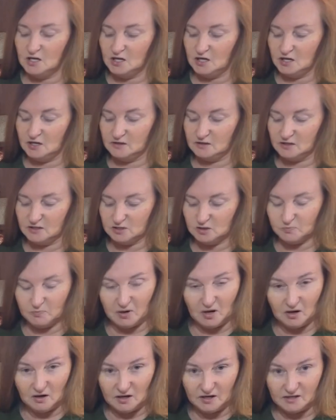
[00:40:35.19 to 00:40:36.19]
in this
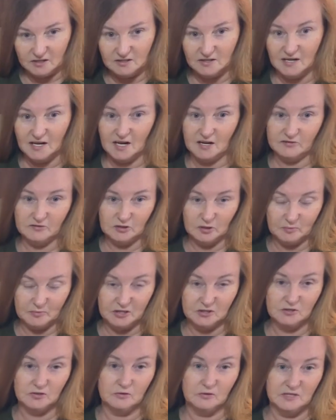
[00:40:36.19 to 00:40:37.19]
pot after I put
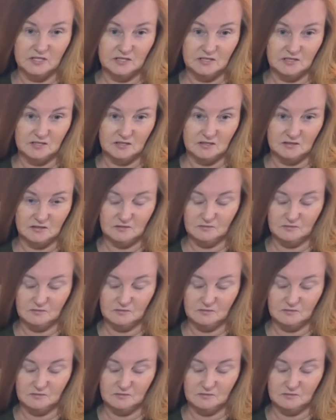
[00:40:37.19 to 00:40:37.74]
the greens in it.